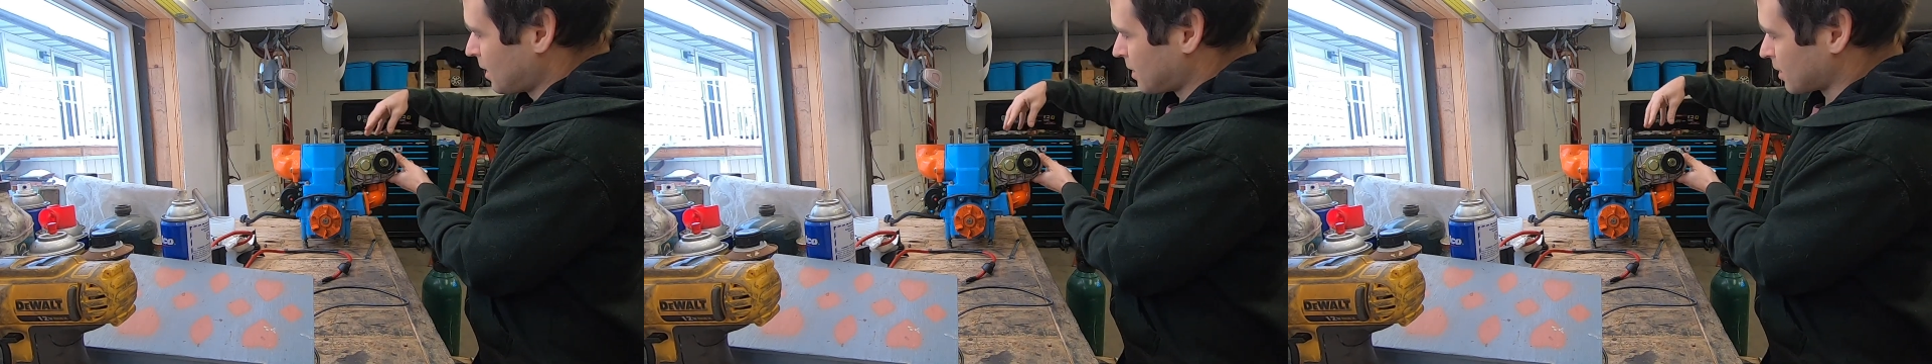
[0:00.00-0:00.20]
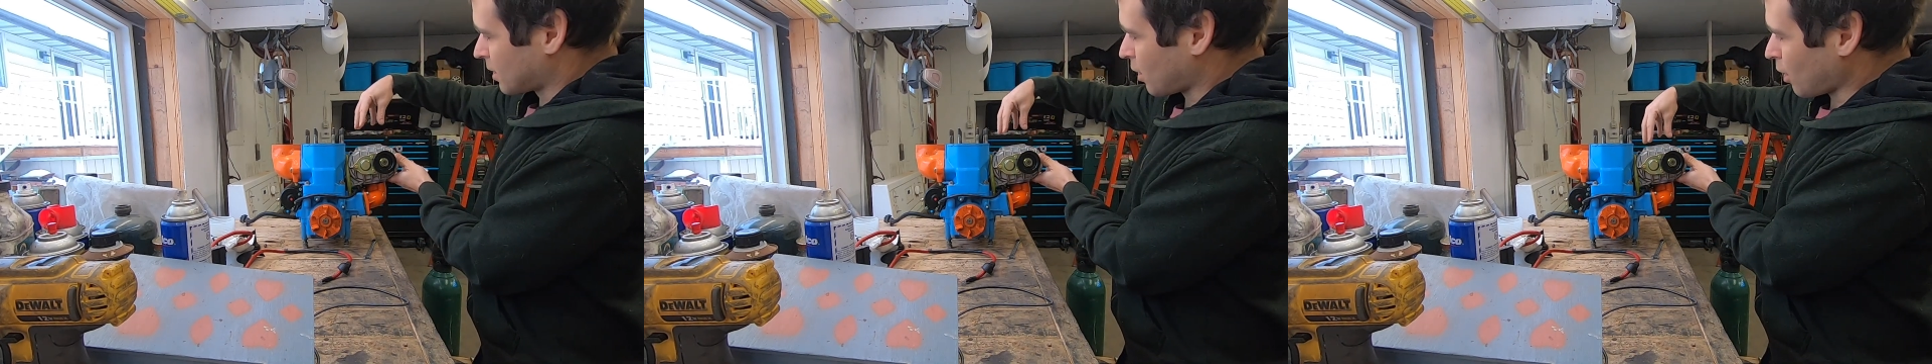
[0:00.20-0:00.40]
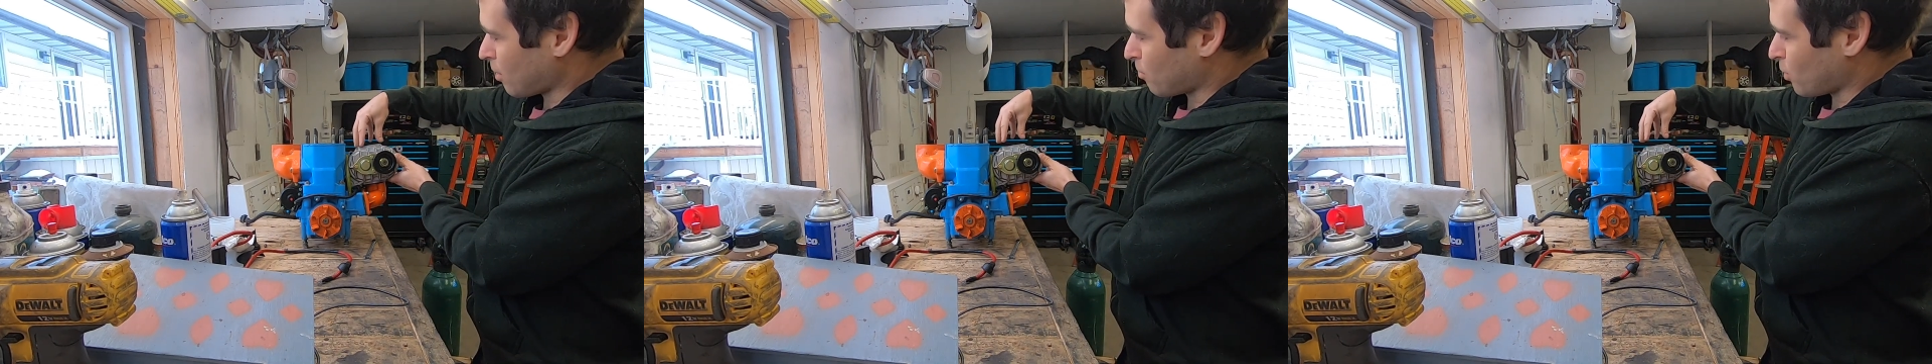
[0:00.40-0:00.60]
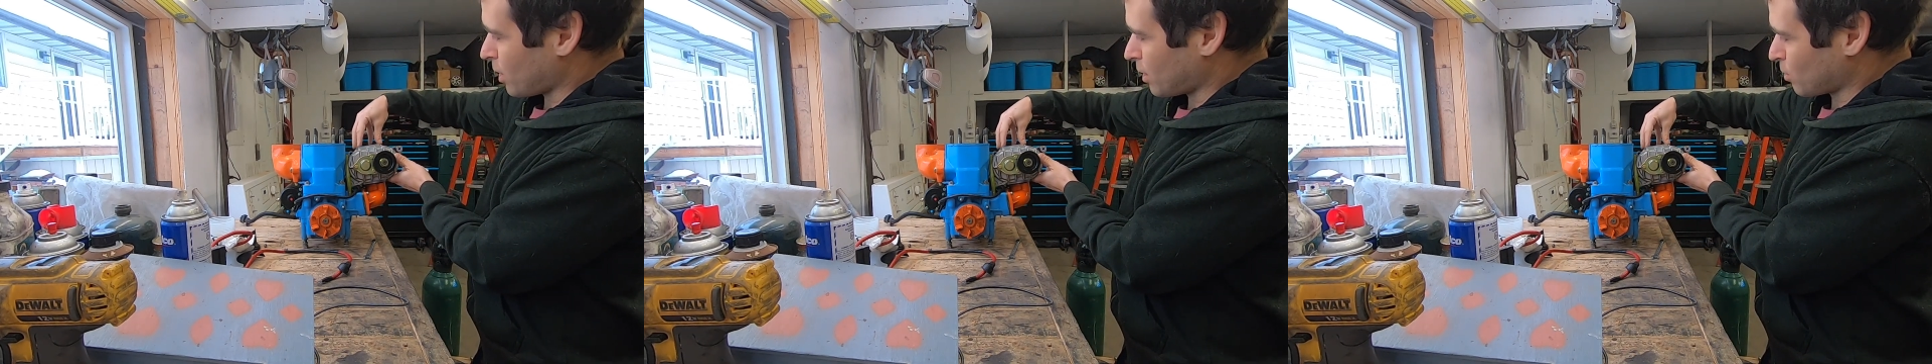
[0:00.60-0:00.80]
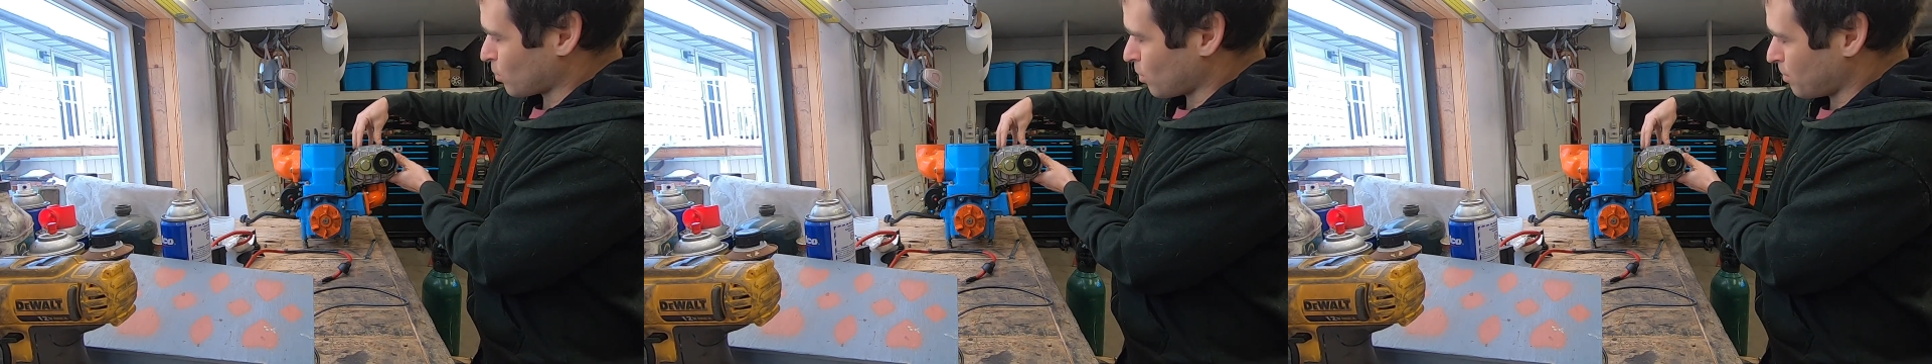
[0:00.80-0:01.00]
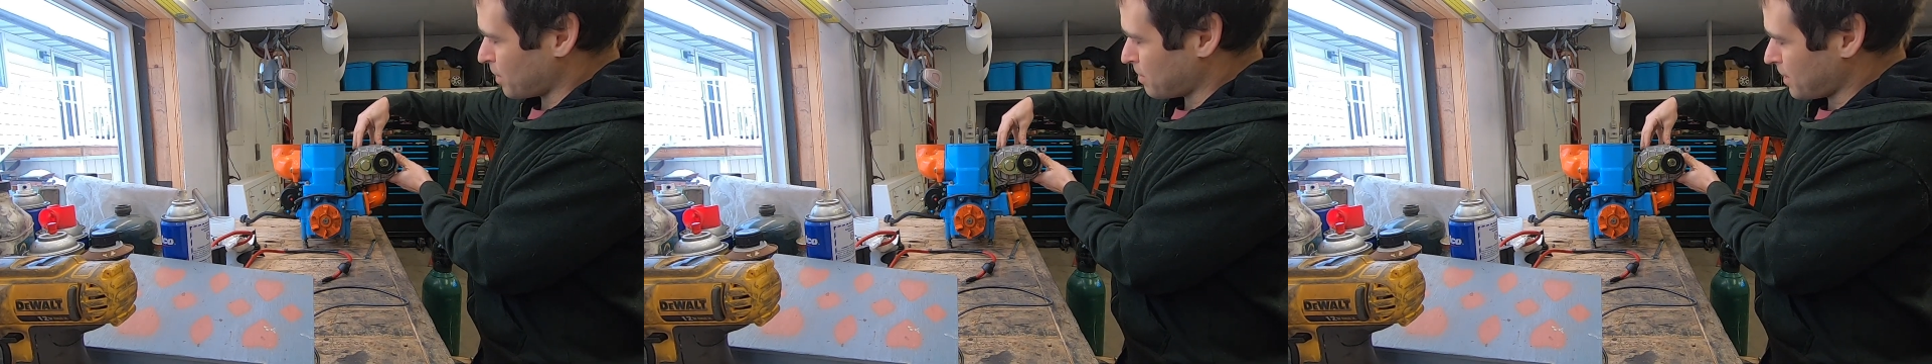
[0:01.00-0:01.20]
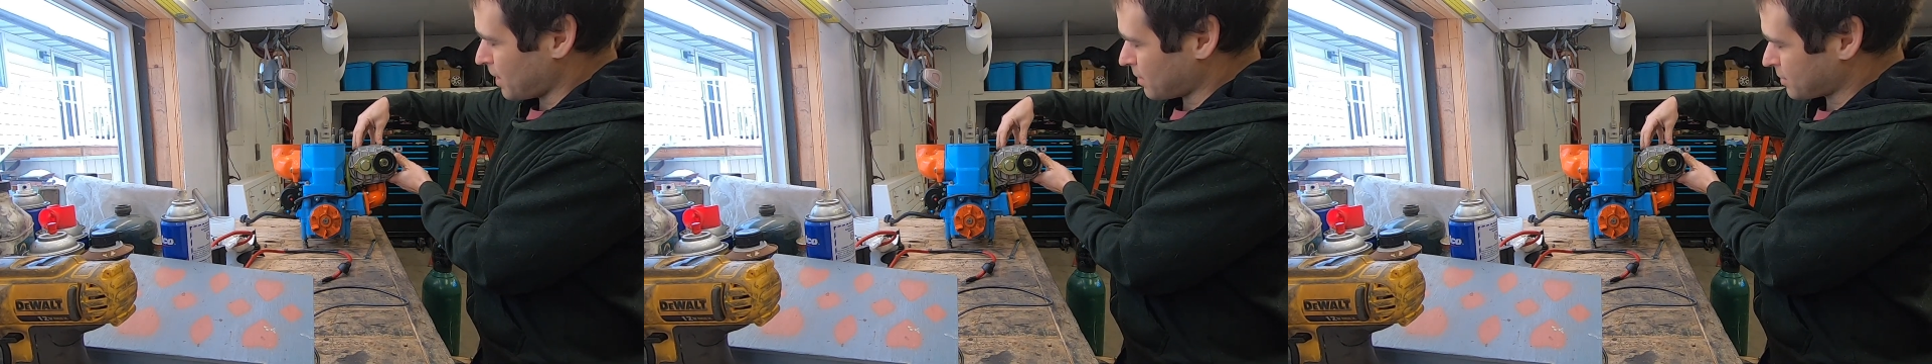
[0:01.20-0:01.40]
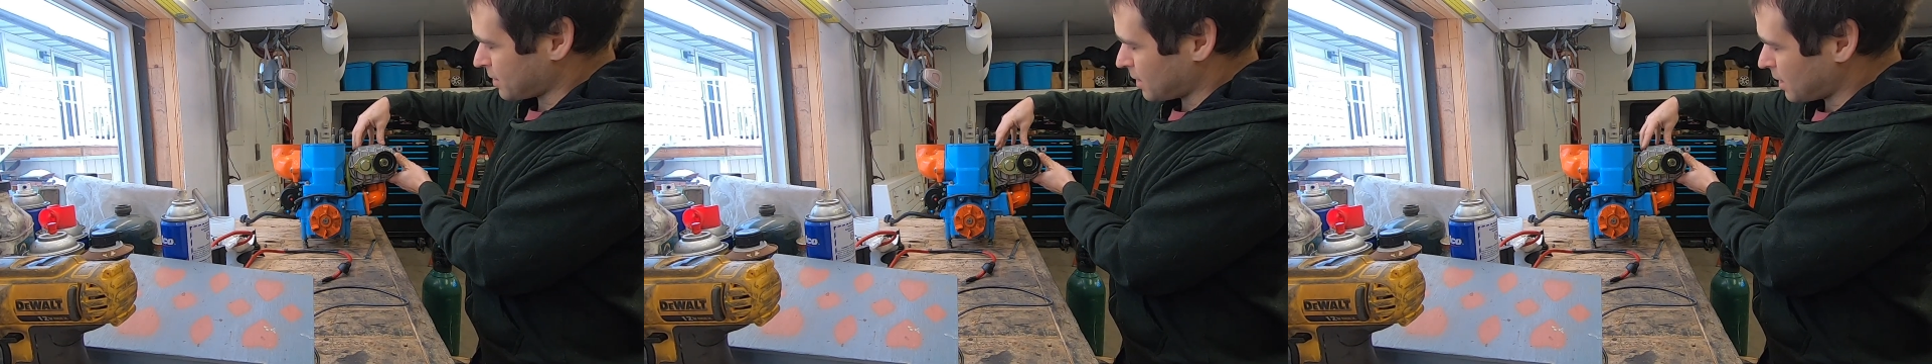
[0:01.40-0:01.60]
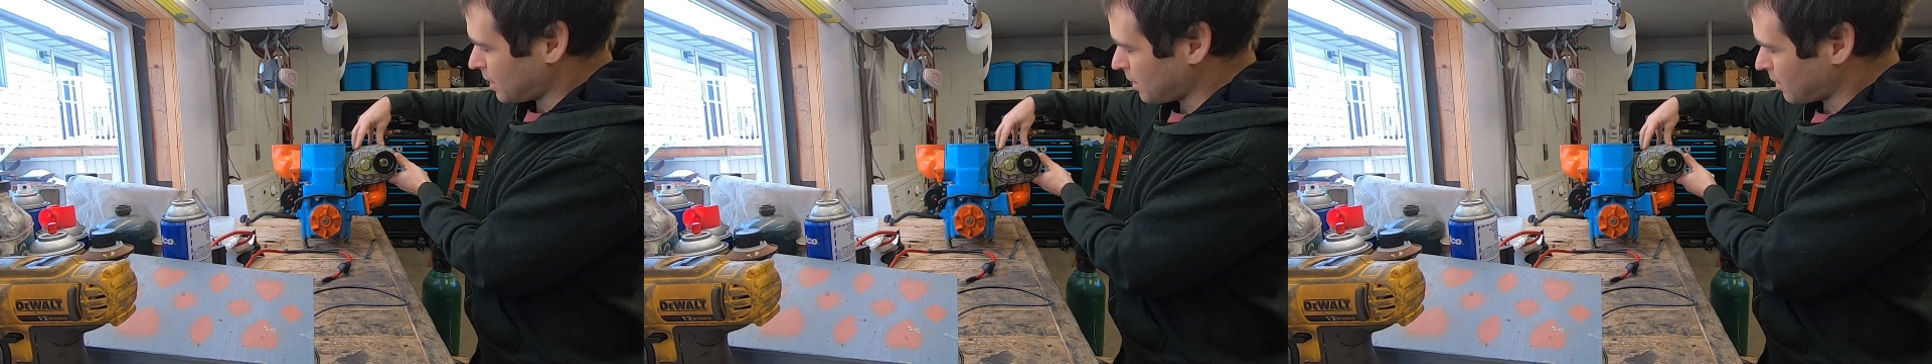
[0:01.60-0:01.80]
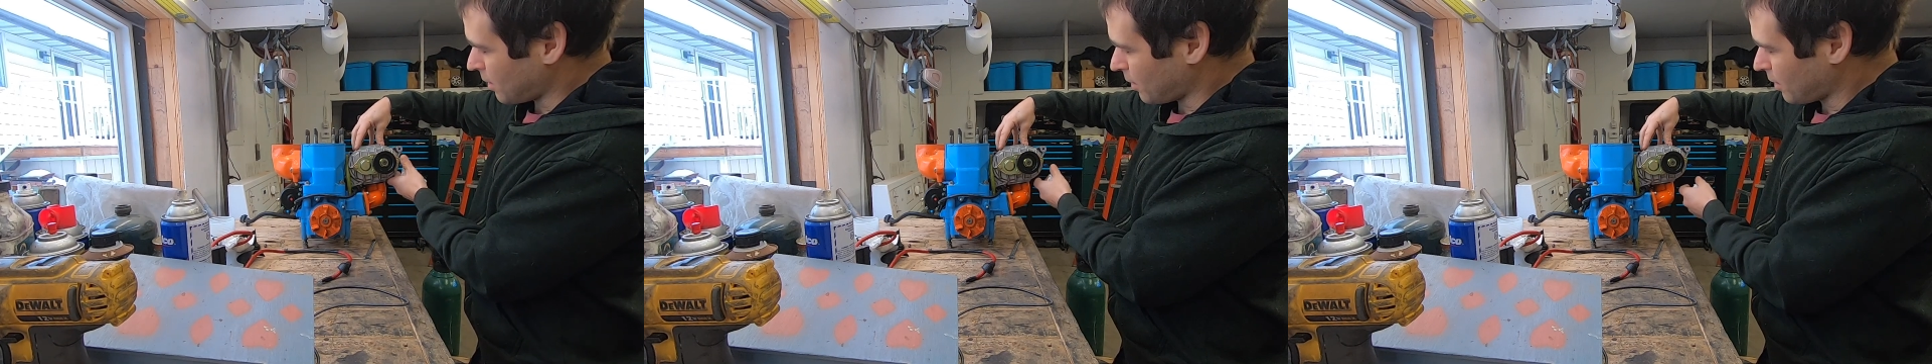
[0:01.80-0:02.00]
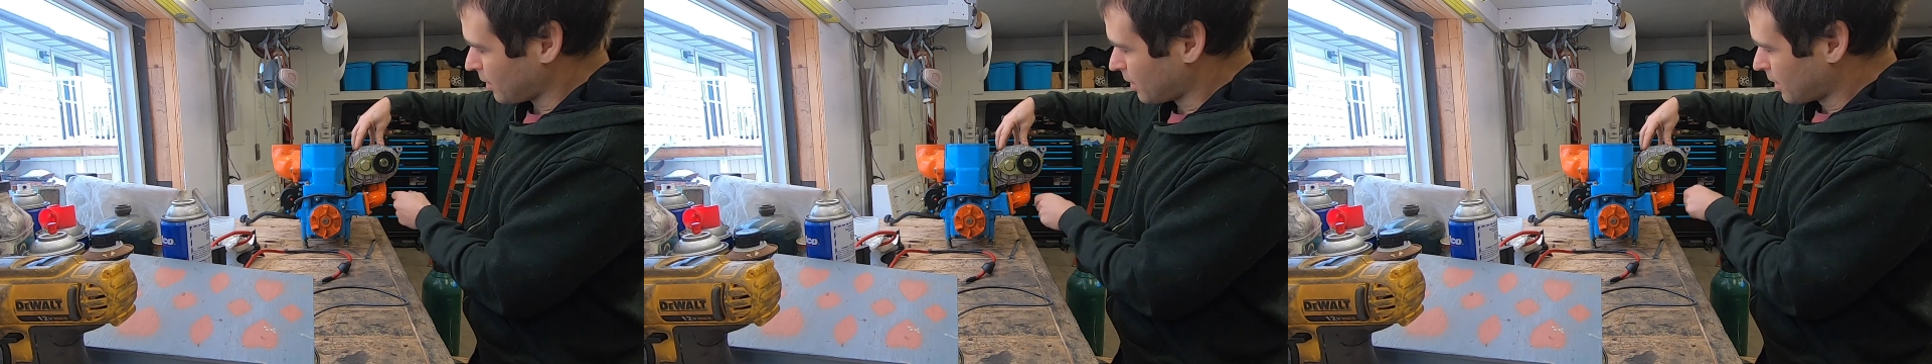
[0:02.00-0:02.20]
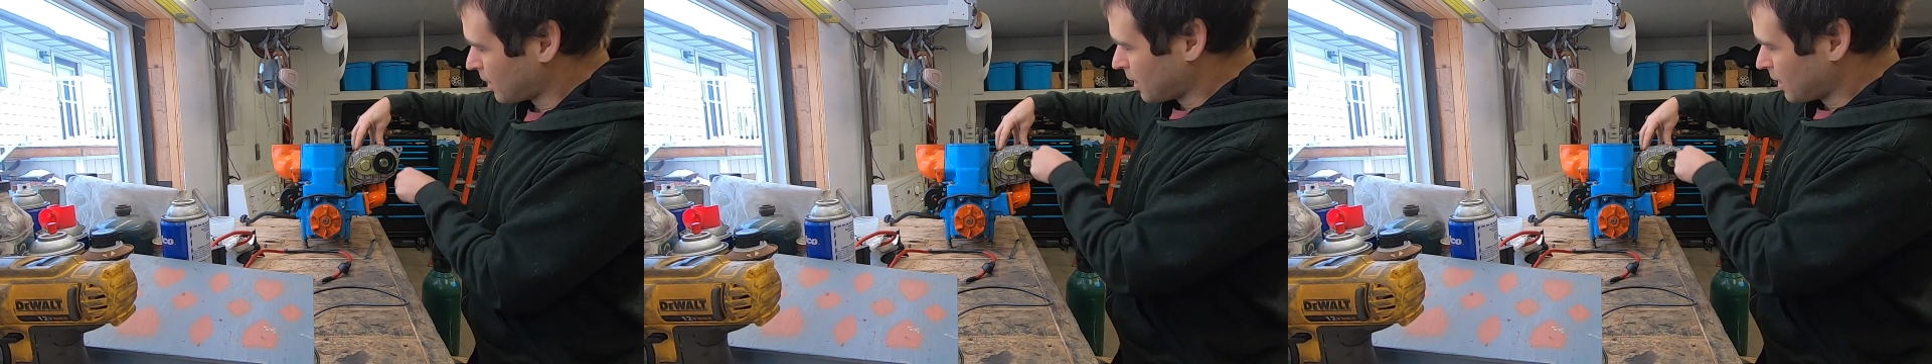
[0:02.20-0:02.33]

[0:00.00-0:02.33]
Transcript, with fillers: the carburetor will be mounted here,